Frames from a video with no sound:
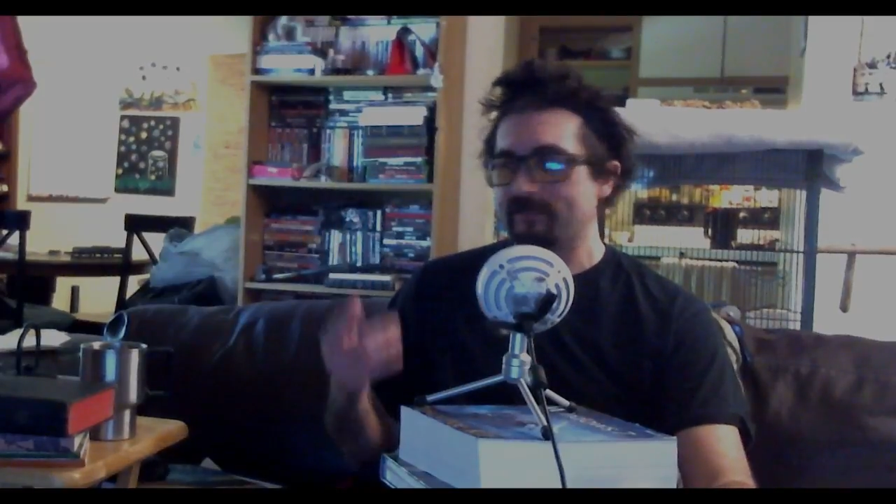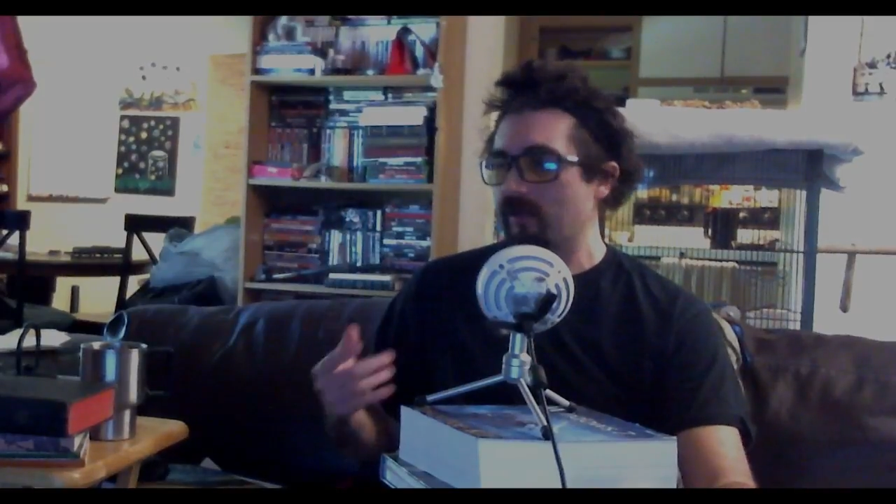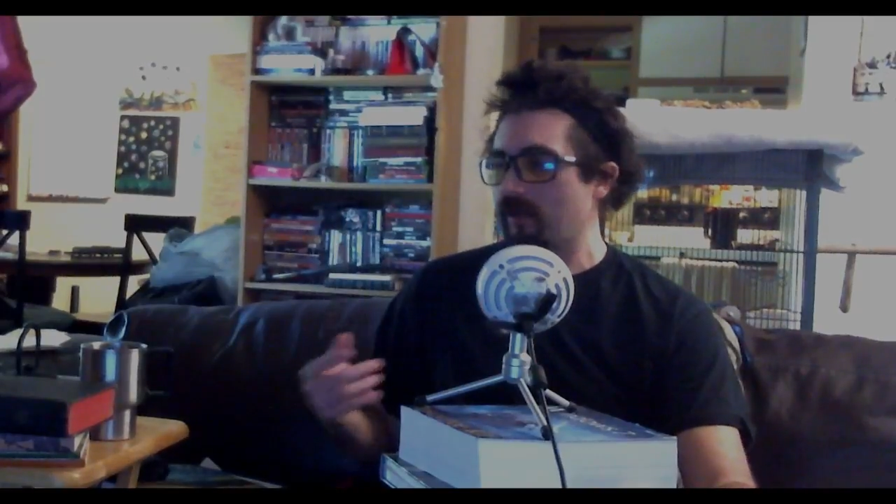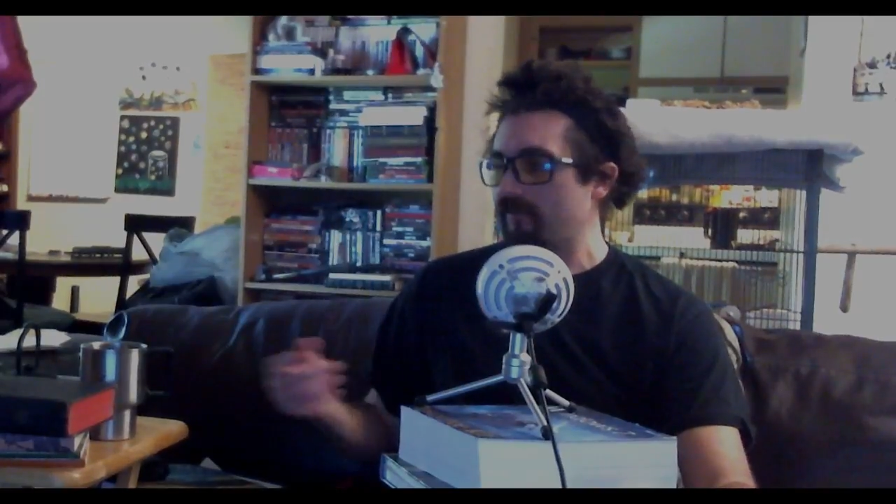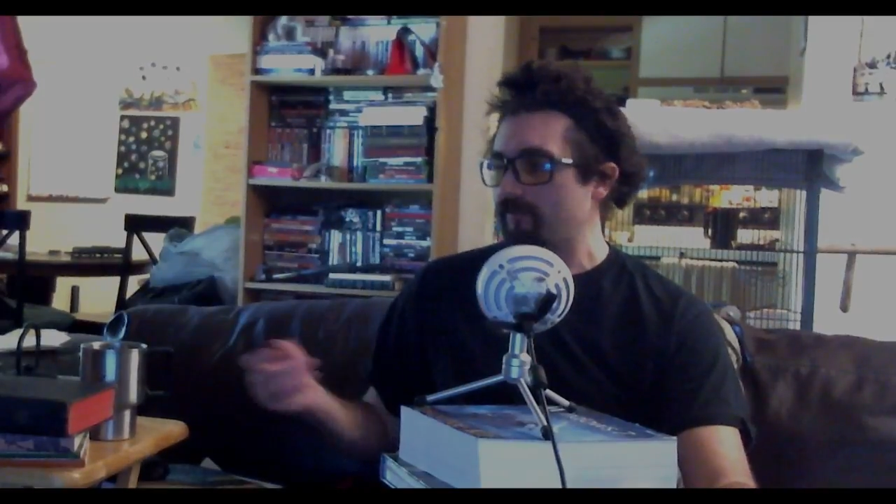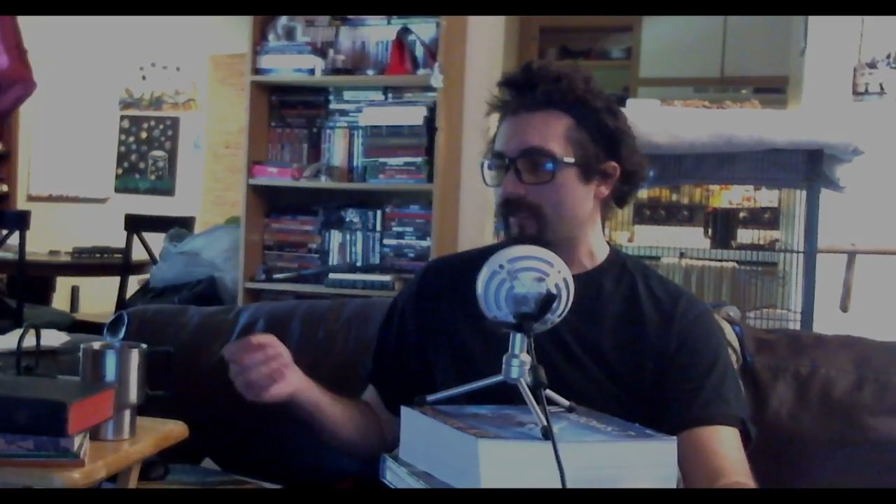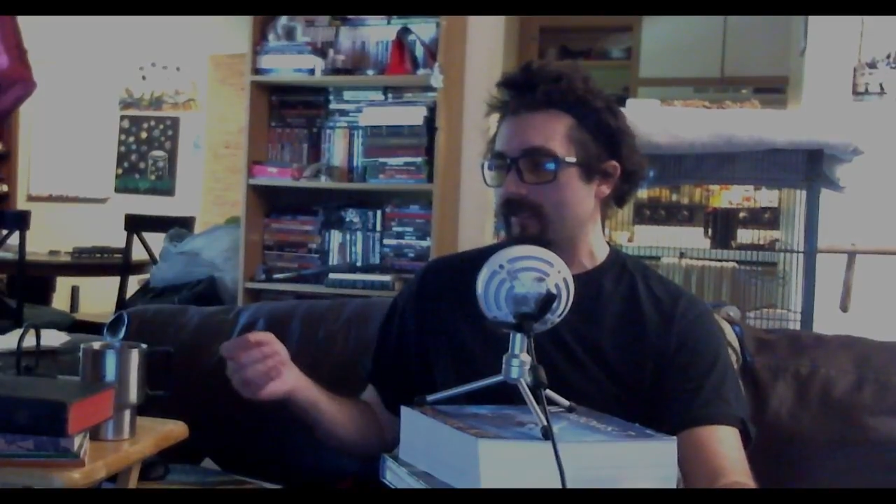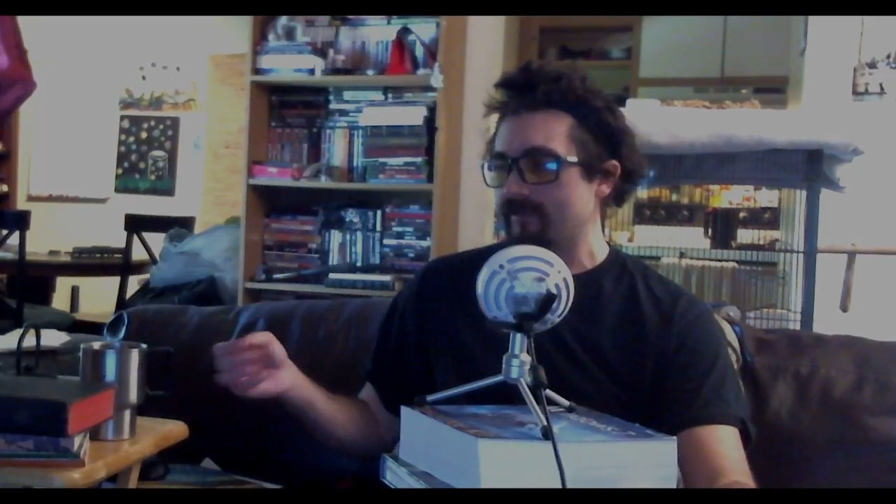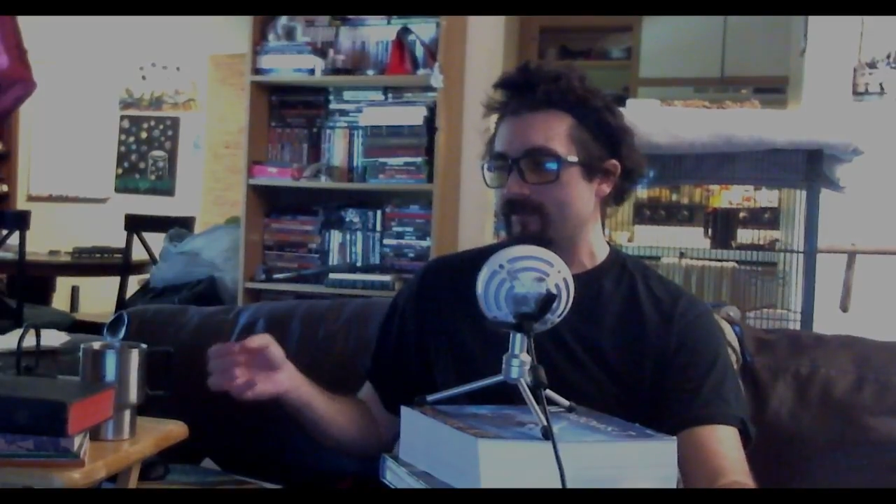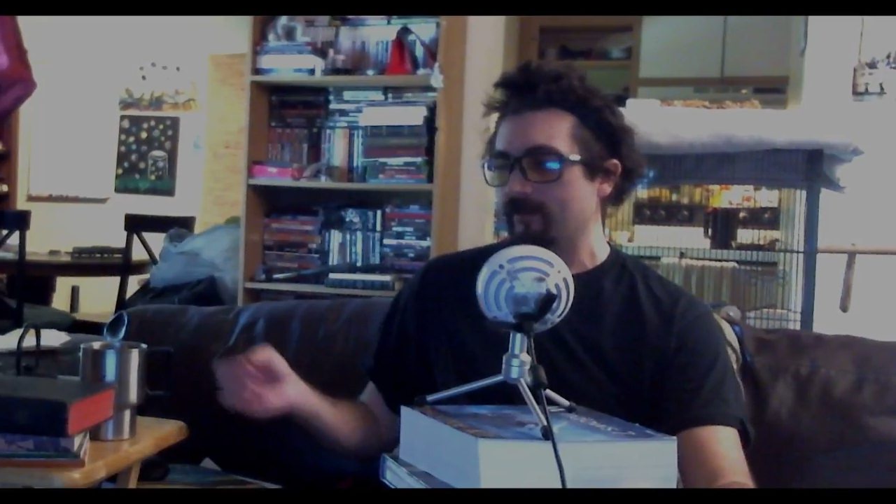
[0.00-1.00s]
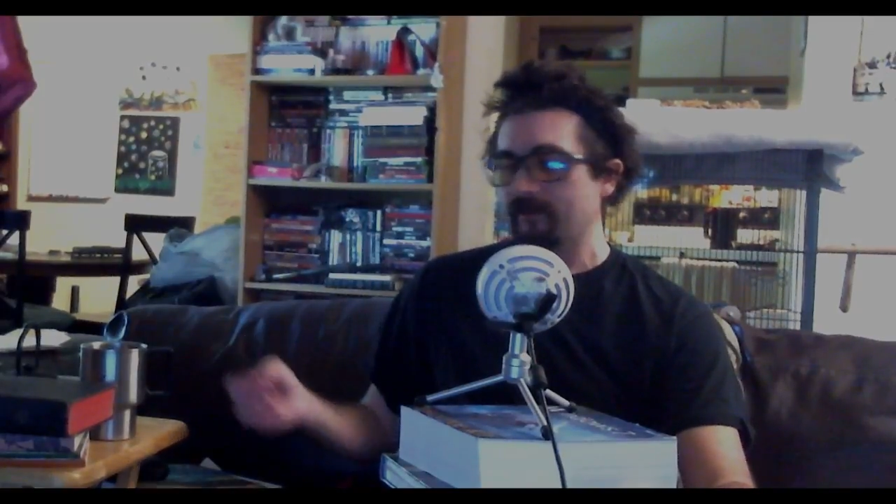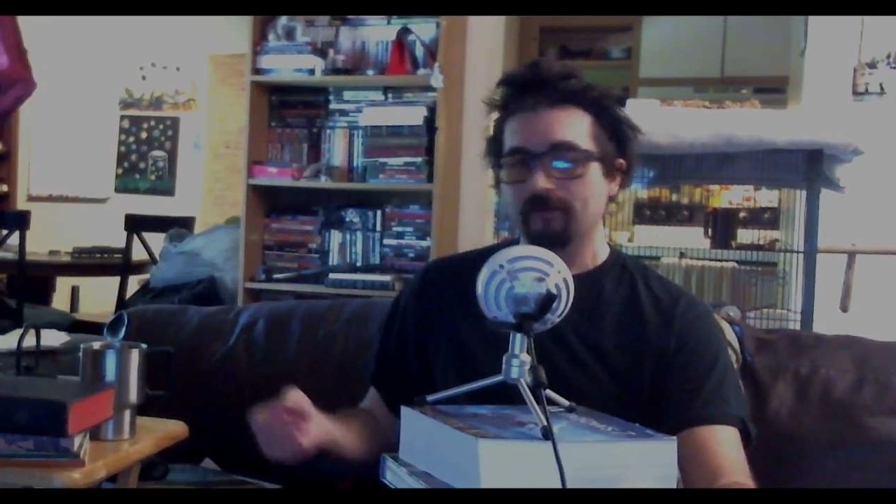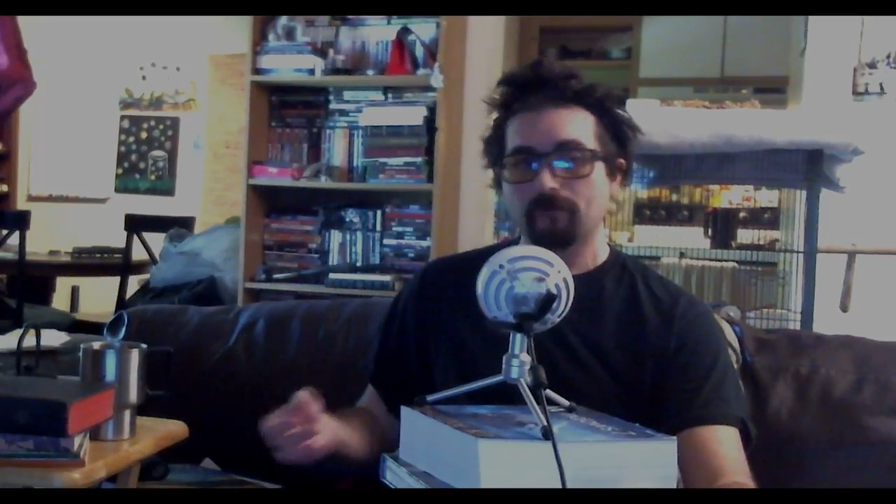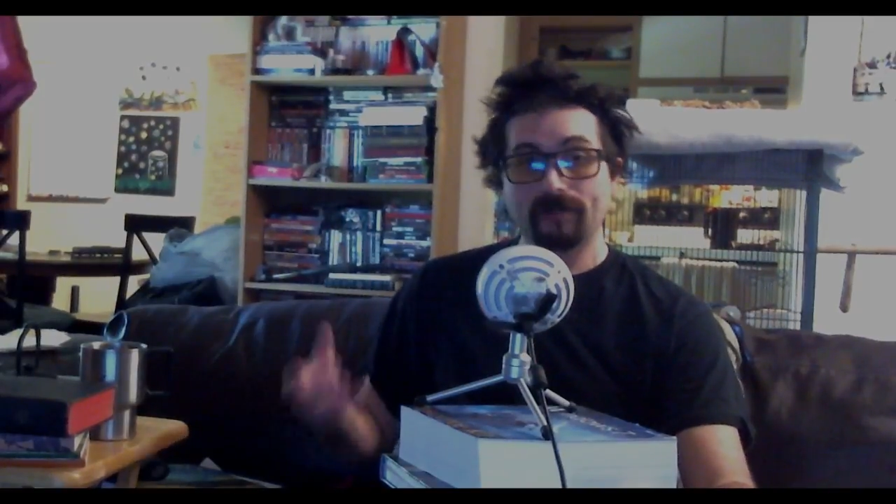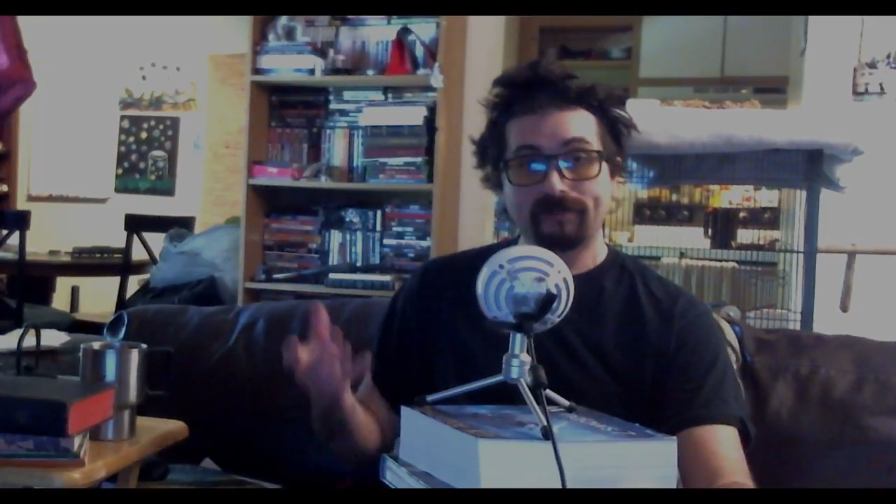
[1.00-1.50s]
off because,
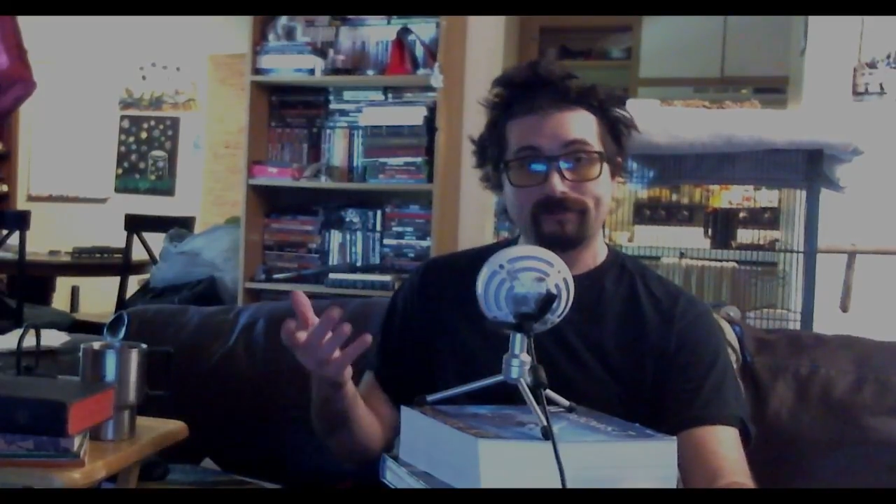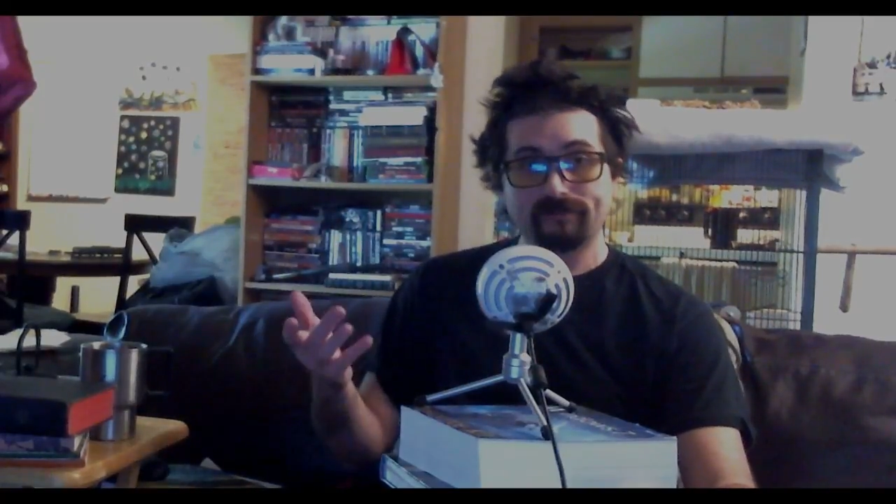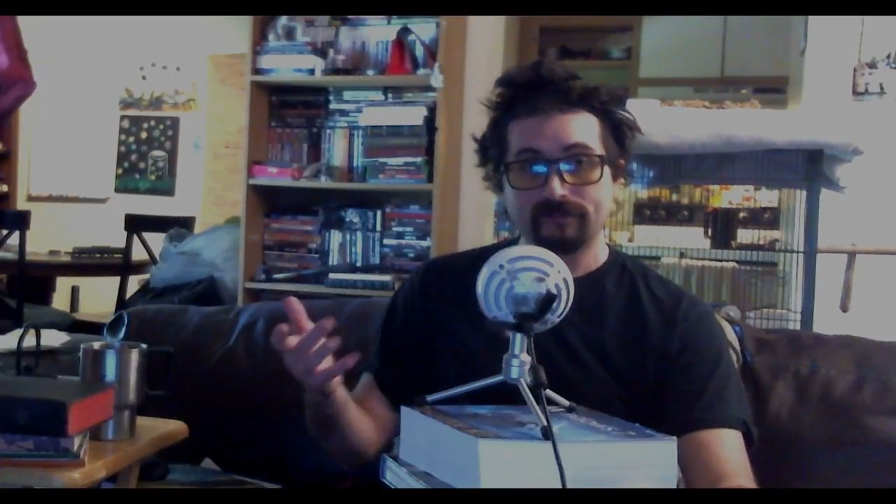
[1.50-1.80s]
well,